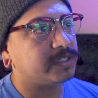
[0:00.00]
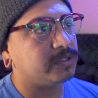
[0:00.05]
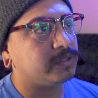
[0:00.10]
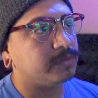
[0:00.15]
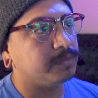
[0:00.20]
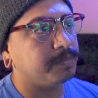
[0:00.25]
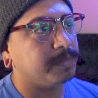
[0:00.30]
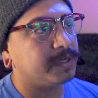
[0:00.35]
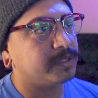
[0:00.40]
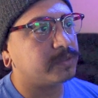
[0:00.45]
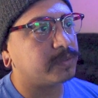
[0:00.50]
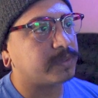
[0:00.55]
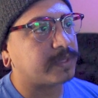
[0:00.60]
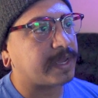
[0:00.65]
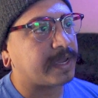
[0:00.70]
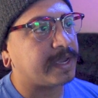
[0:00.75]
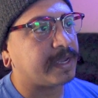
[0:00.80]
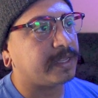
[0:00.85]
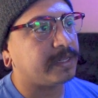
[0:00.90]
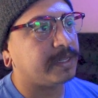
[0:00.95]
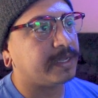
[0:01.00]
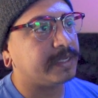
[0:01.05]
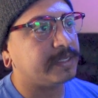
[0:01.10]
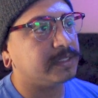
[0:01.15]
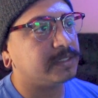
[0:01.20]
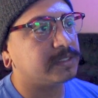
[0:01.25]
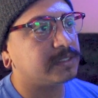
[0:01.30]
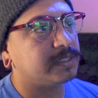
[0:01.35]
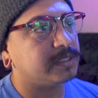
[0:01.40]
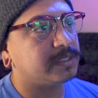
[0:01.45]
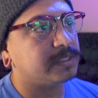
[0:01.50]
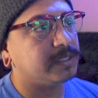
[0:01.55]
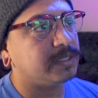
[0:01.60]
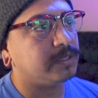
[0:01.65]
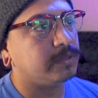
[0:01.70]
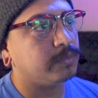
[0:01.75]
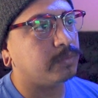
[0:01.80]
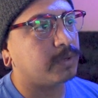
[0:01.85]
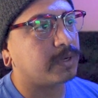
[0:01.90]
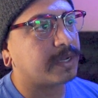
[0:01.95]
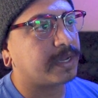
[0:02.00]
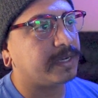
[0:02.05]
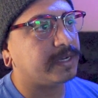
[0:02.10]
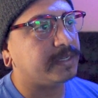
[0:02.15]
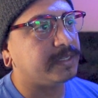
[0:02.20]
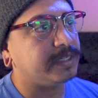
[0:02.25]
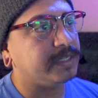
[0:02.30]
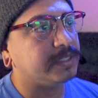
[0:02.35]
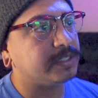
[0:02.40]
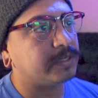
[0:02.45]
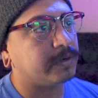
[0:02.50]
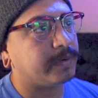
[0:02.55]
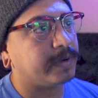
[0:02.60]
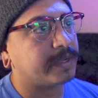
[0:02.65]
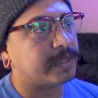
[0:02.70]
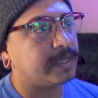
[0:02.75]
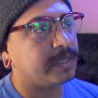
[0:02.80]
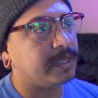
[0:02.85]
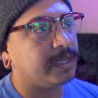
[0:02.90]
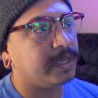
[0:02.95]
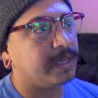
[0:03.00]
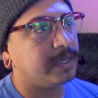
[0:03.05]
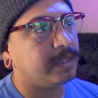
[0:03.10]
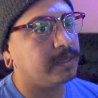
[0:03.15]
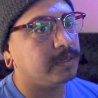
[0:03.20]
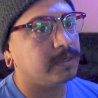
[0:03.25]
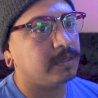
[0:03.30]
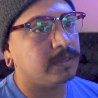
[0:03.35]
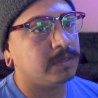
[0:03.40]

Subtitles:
to mess with the highlights to see what kind of detail I can get.